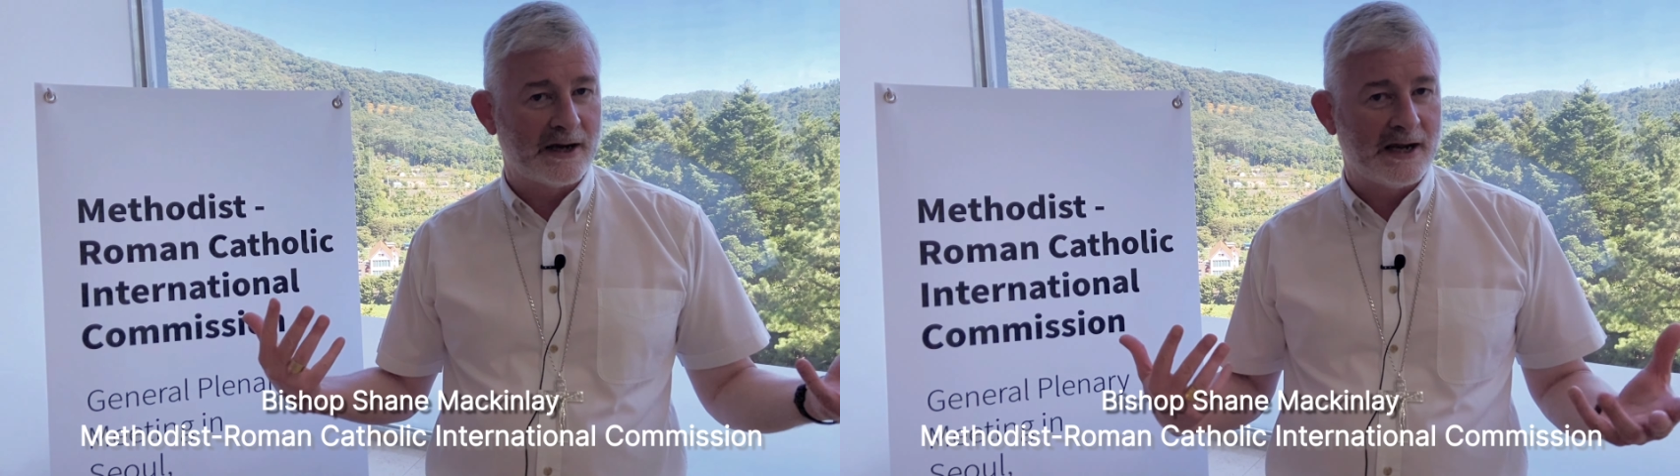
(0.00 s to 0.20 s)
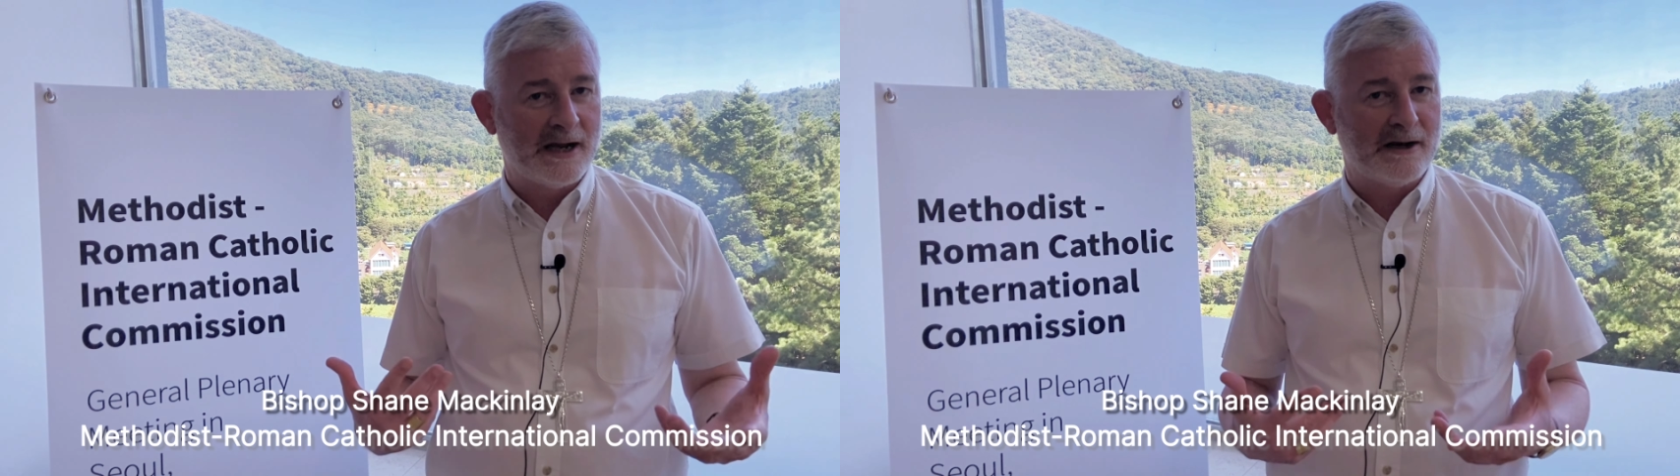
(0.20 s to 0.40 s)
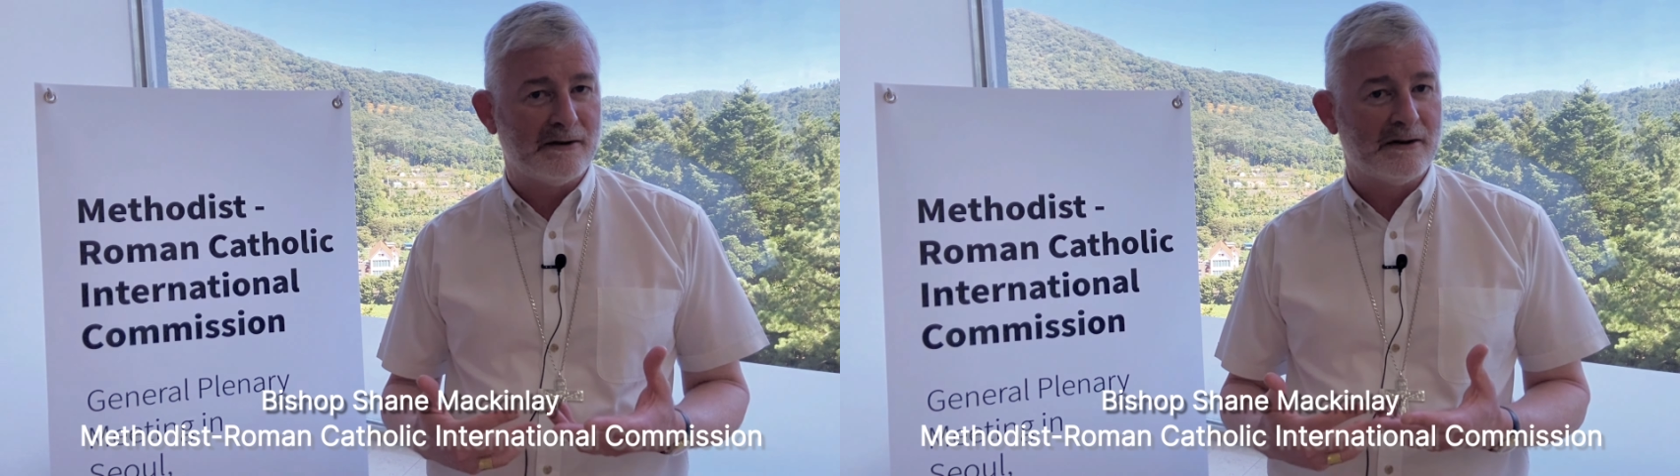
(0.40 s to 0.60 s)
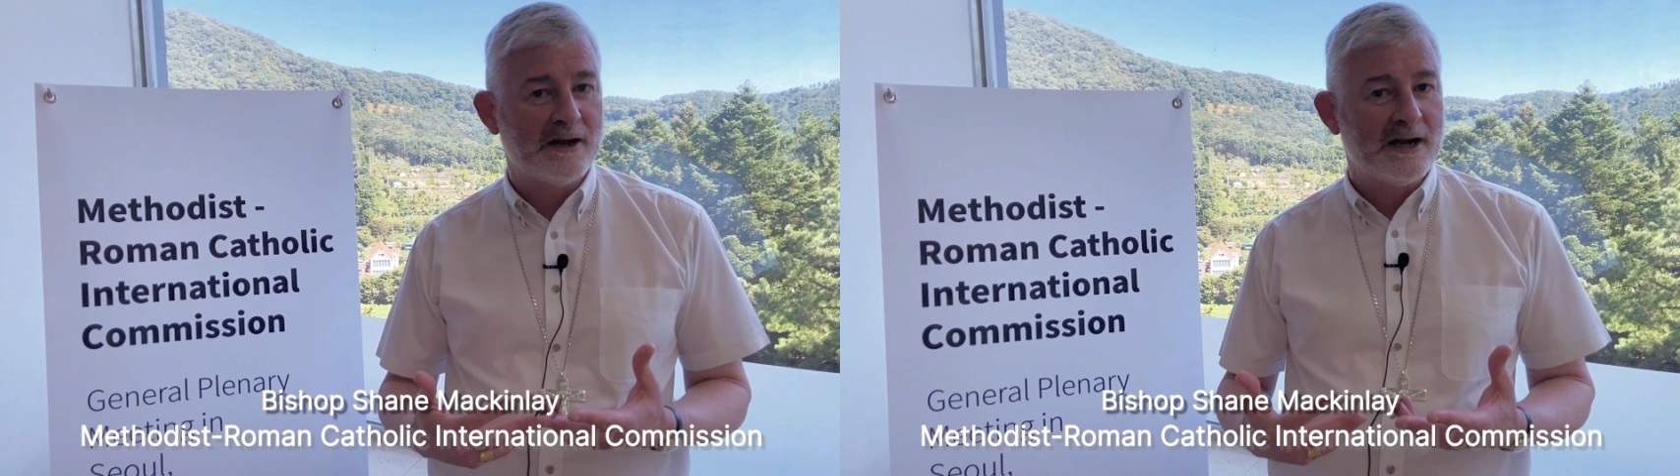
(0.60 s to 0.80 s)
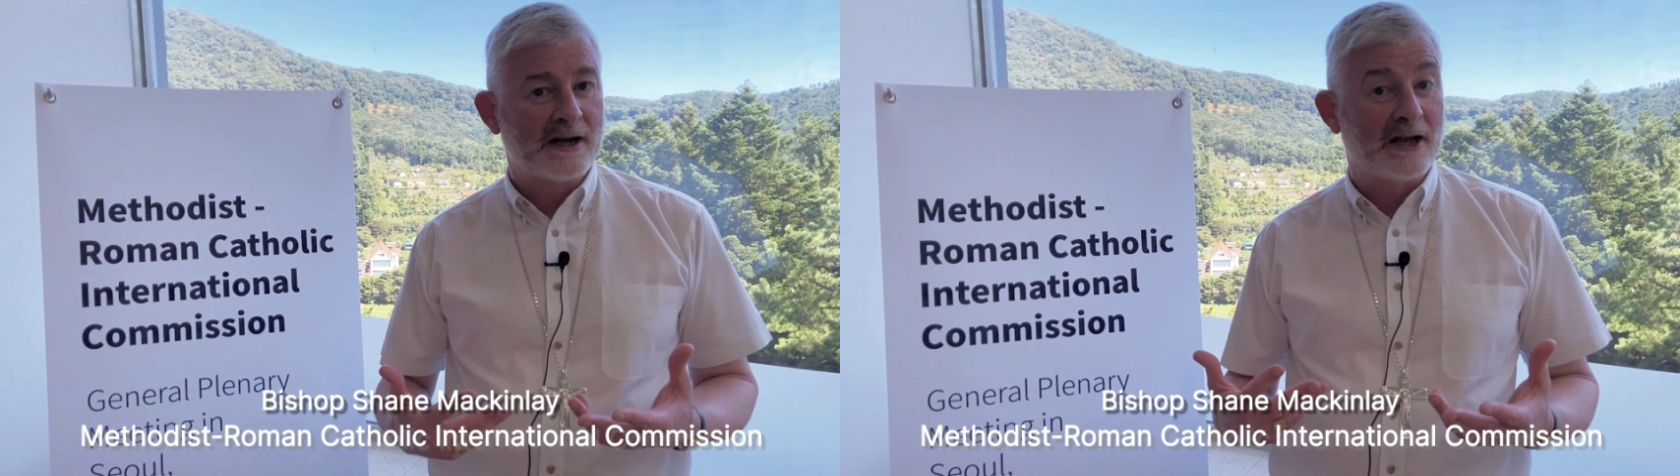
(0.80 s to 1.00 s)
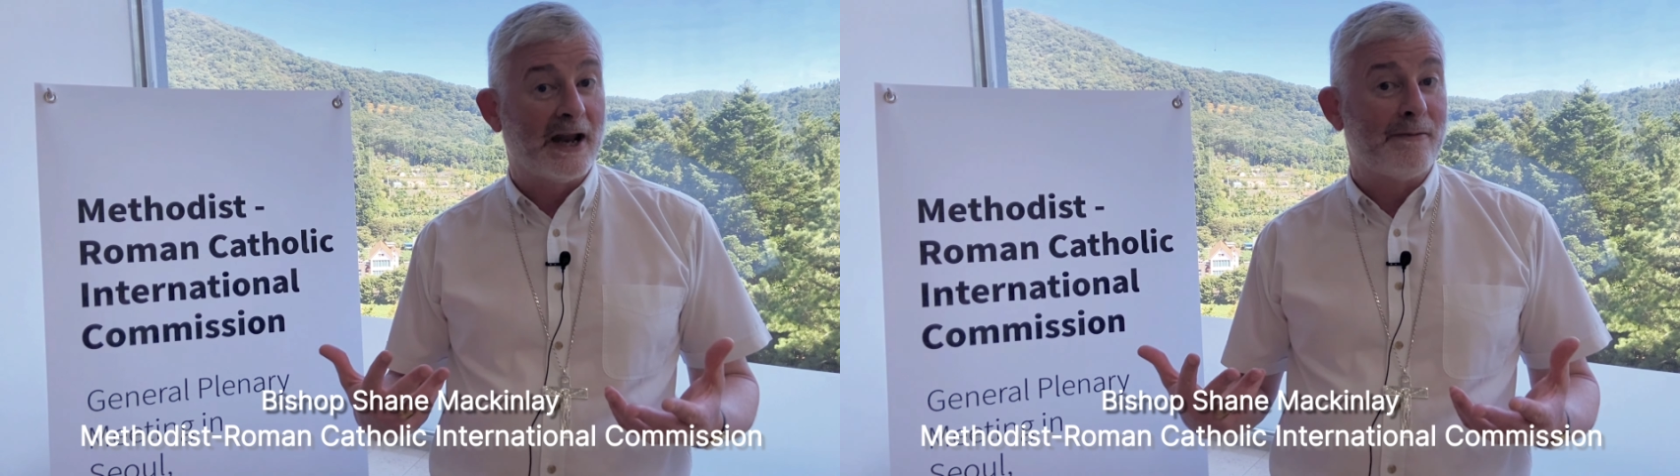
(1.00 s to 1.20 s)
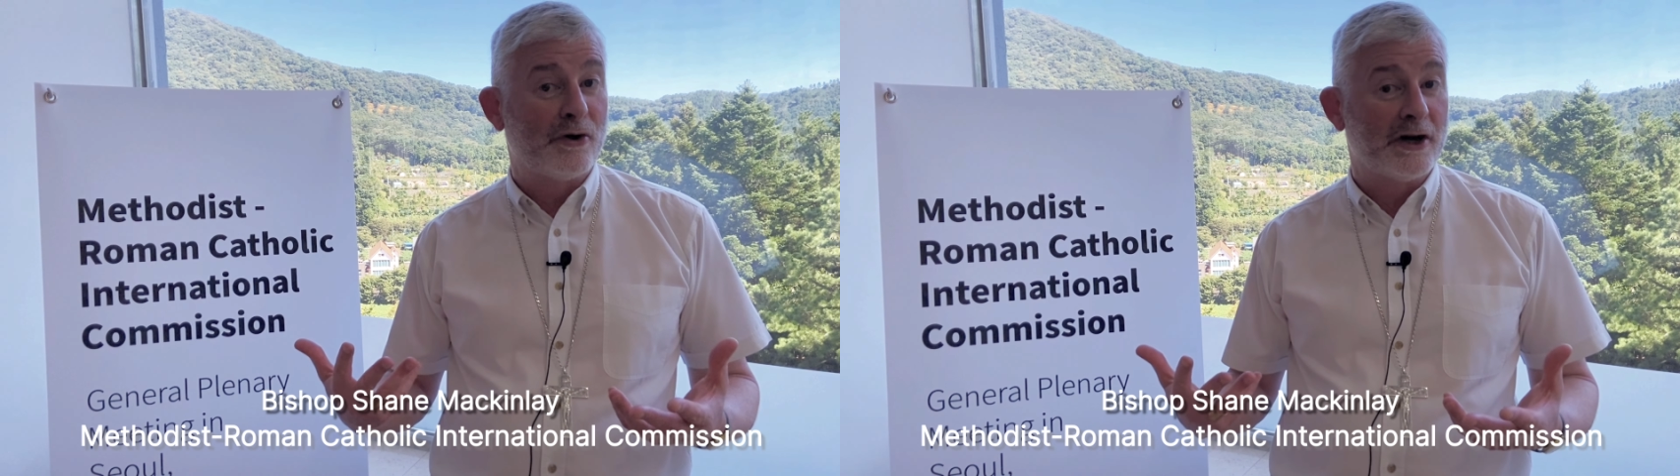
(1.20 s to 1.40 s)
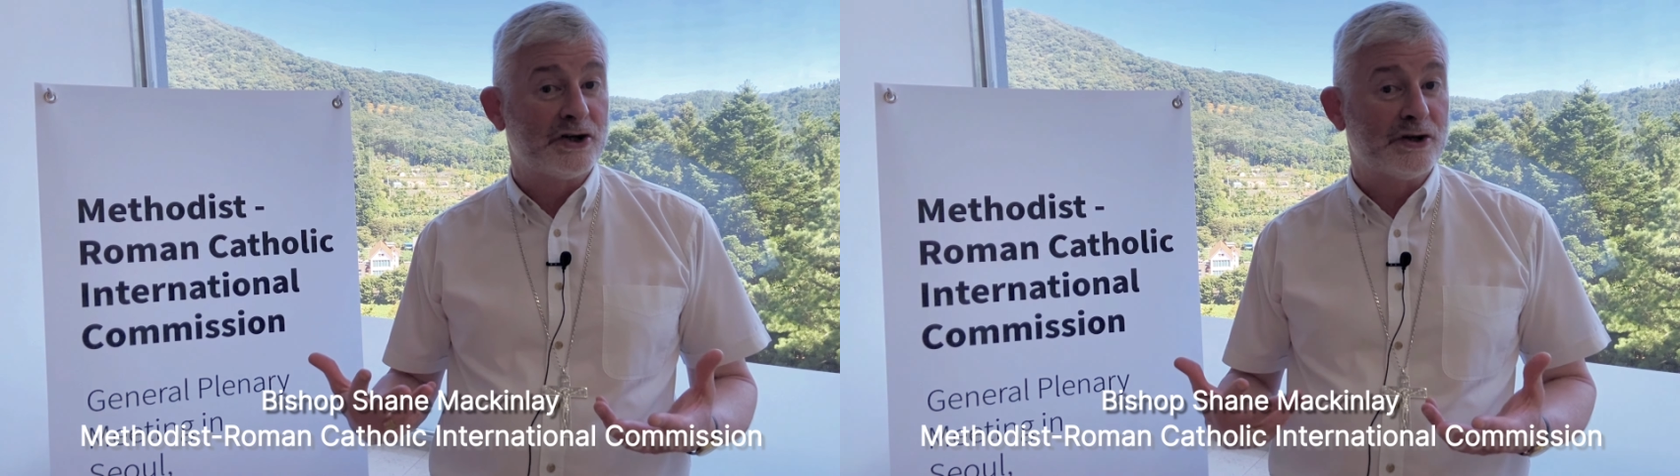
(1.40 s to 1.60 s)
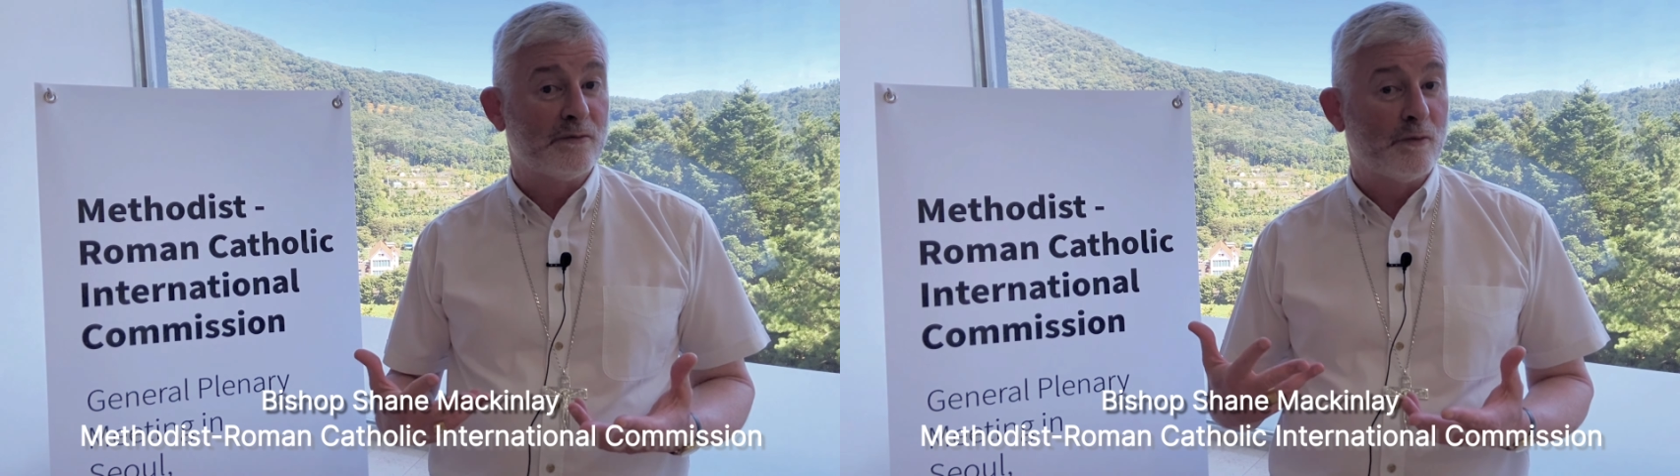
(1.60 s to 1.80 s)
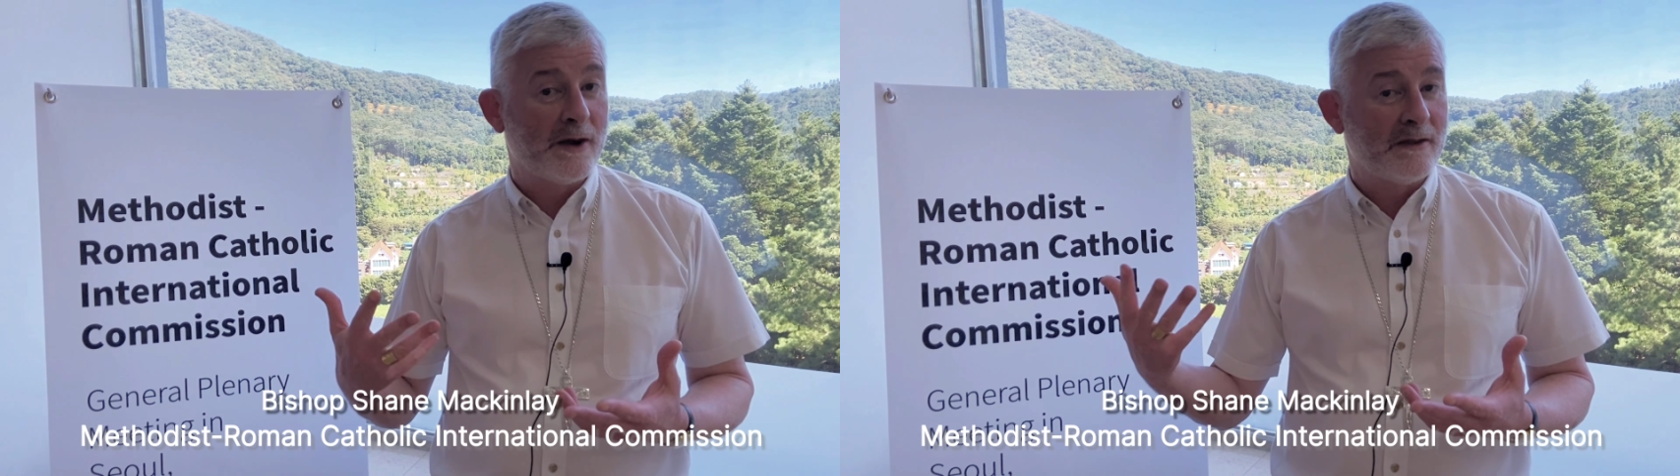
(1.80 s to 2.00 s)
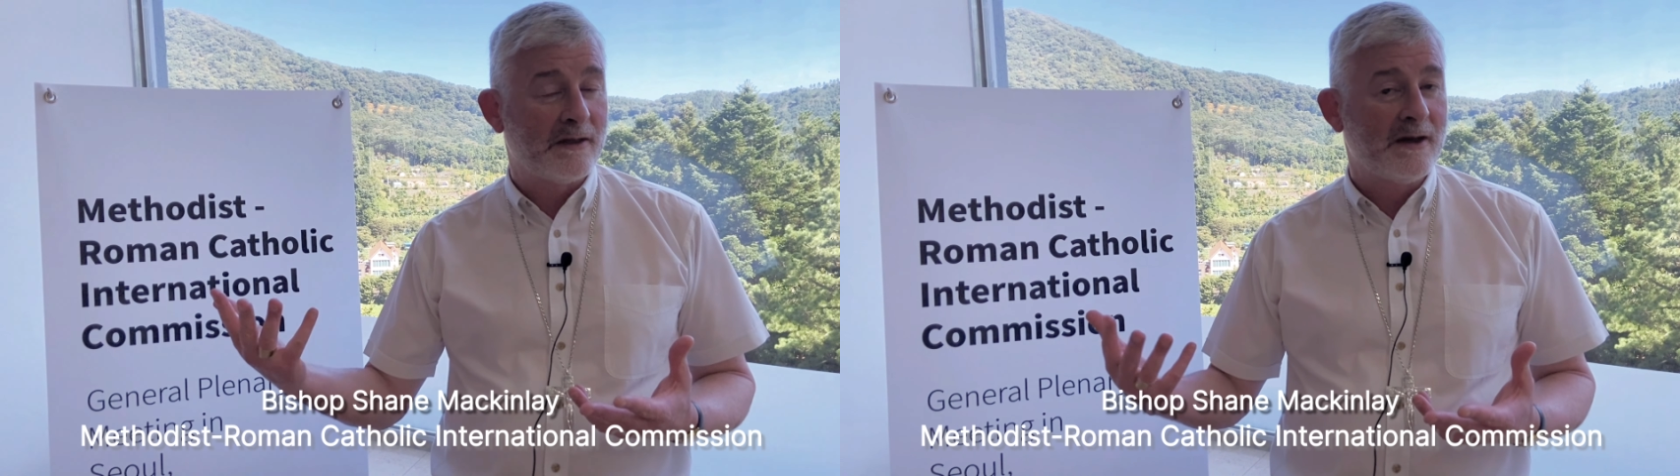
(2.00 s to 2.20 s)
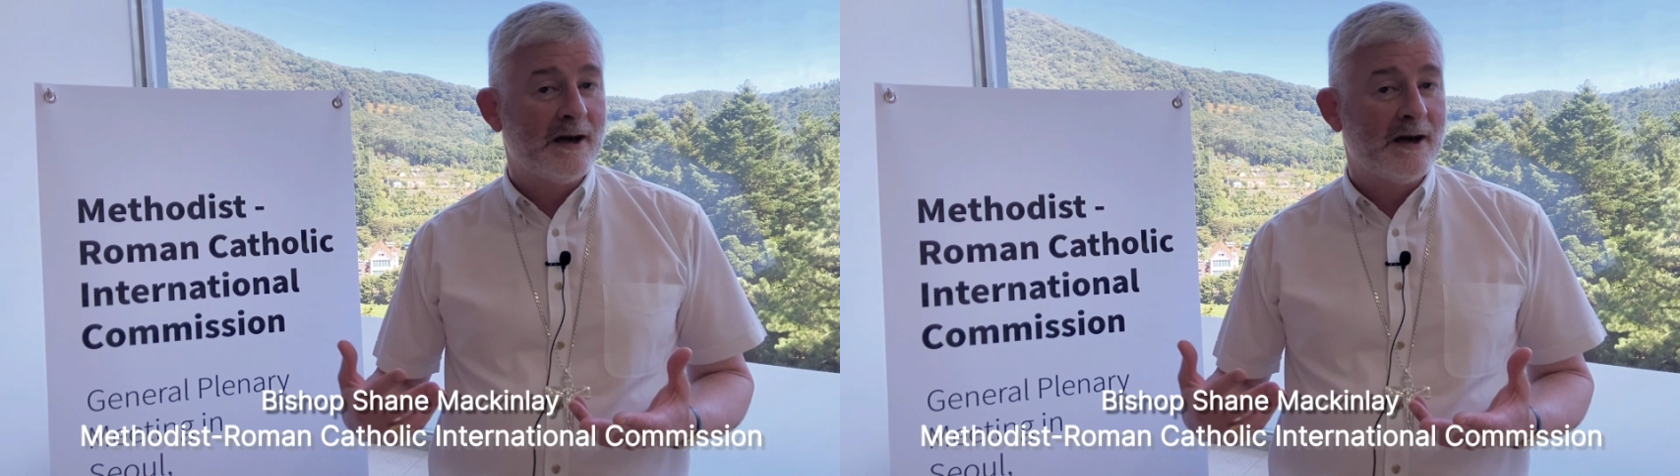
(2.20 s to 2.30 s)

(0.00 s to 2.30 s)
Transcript: in collaboration with,